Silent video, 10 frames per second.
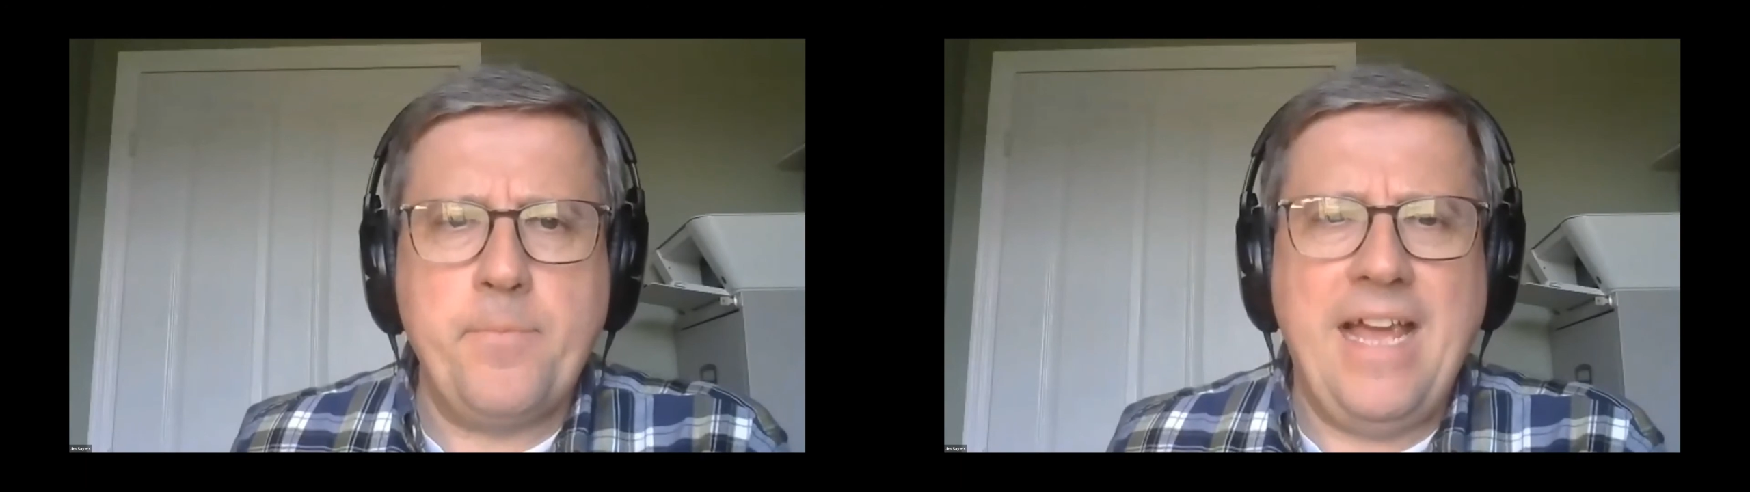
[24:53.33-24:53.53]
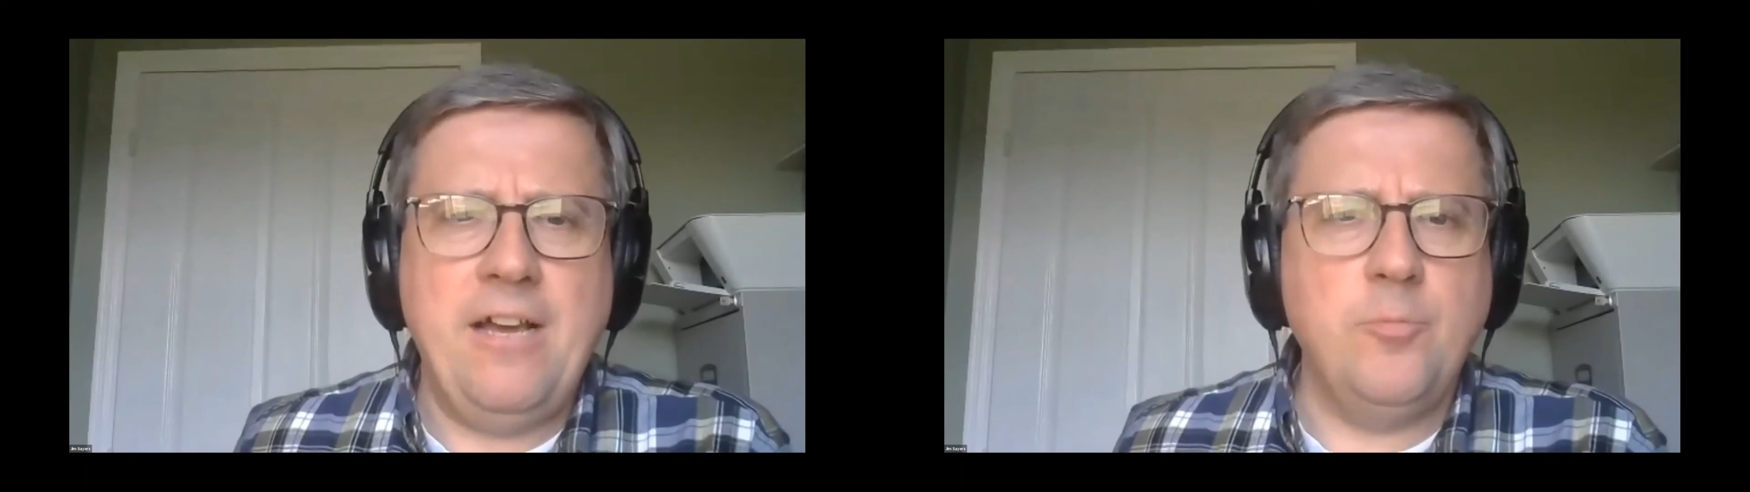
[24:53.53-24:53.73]

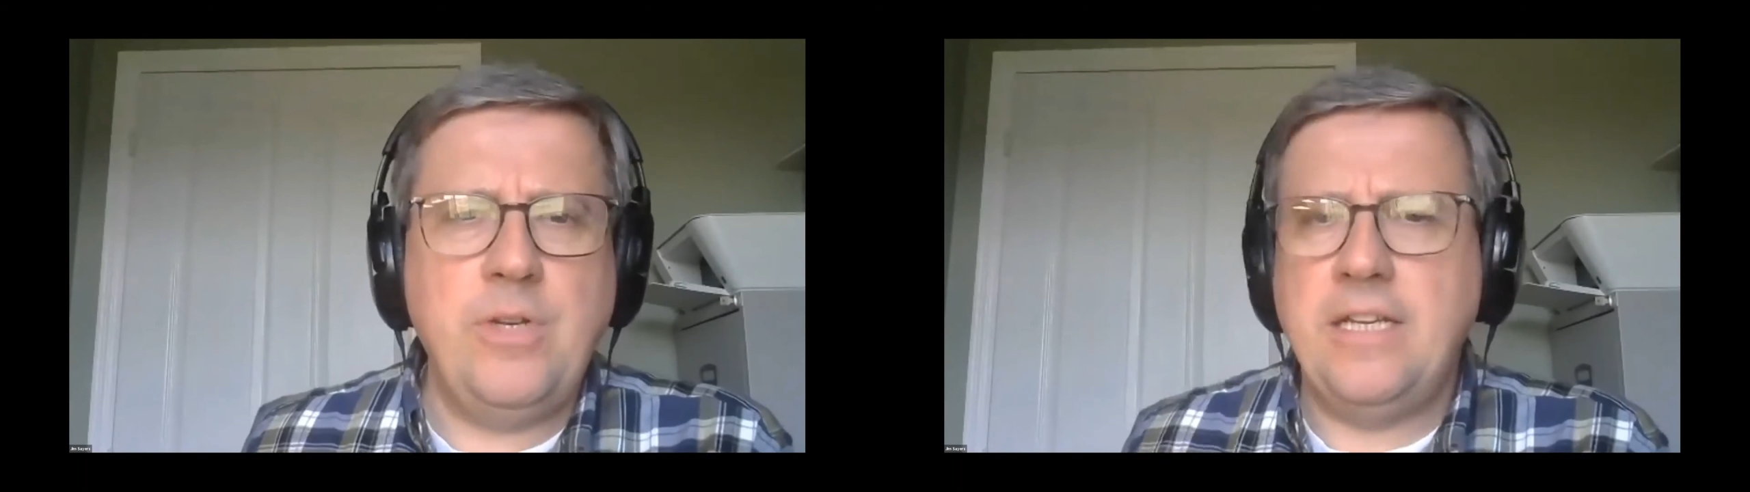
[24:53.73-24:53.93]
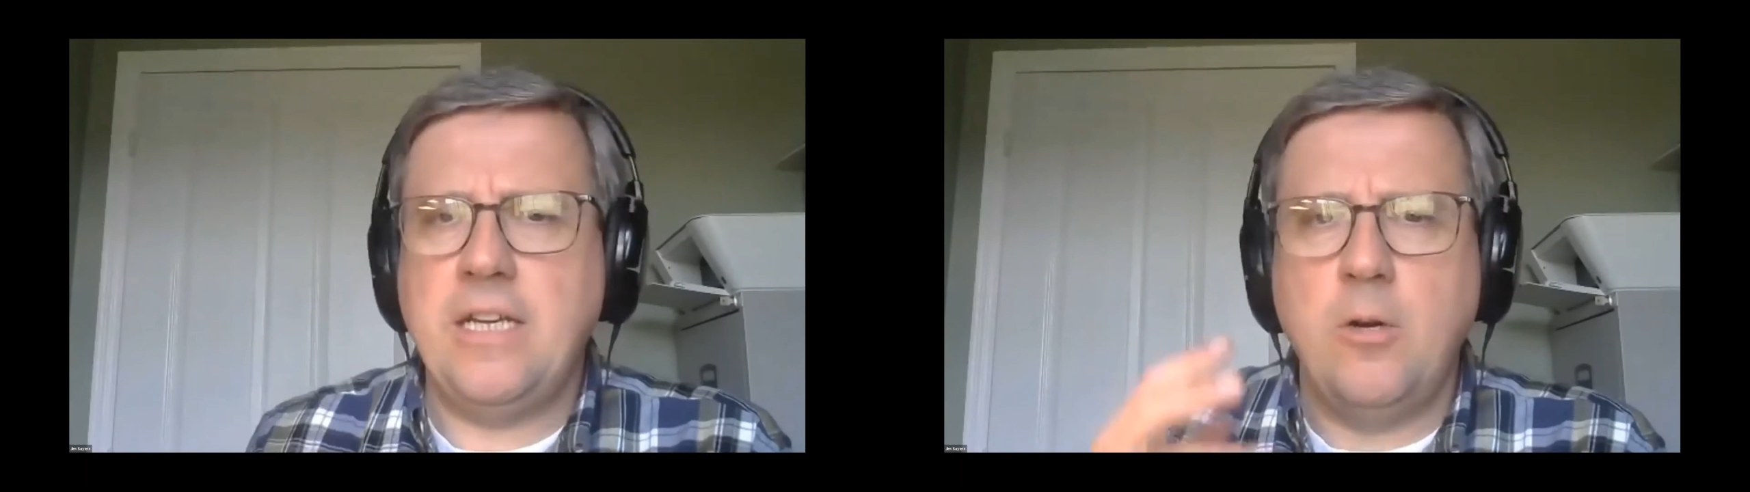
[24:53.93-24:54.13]
How do
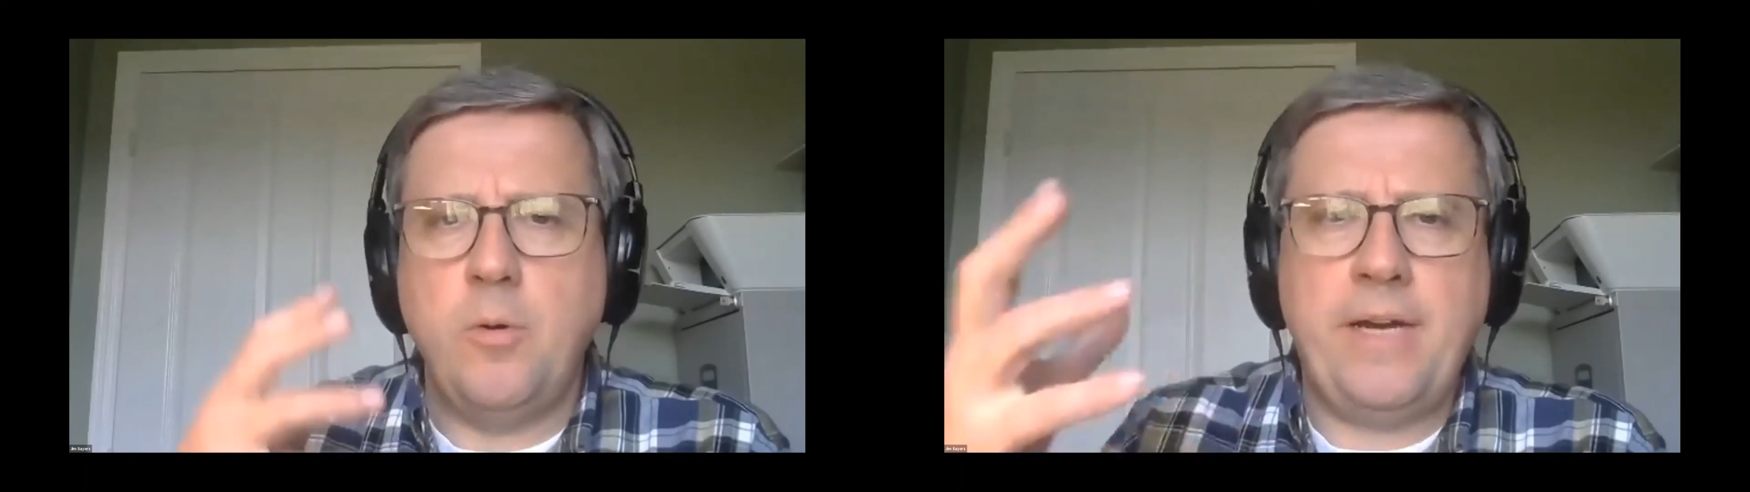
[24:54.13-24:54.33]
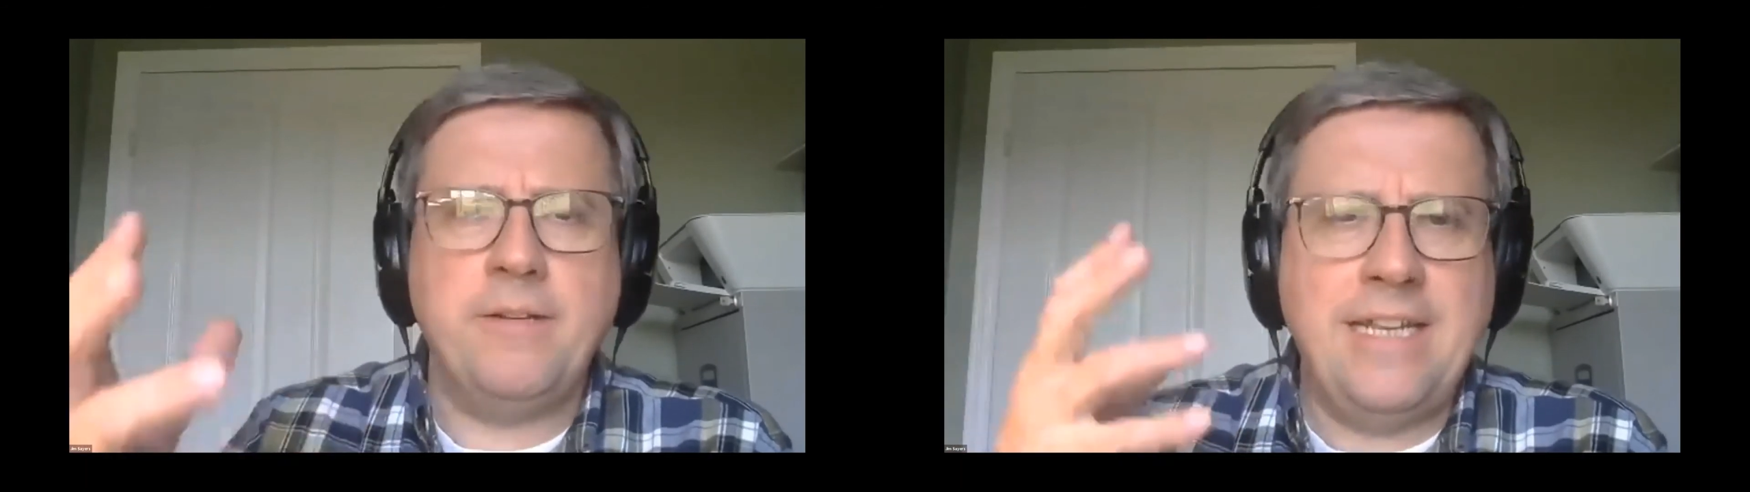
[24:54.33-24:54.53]
we go about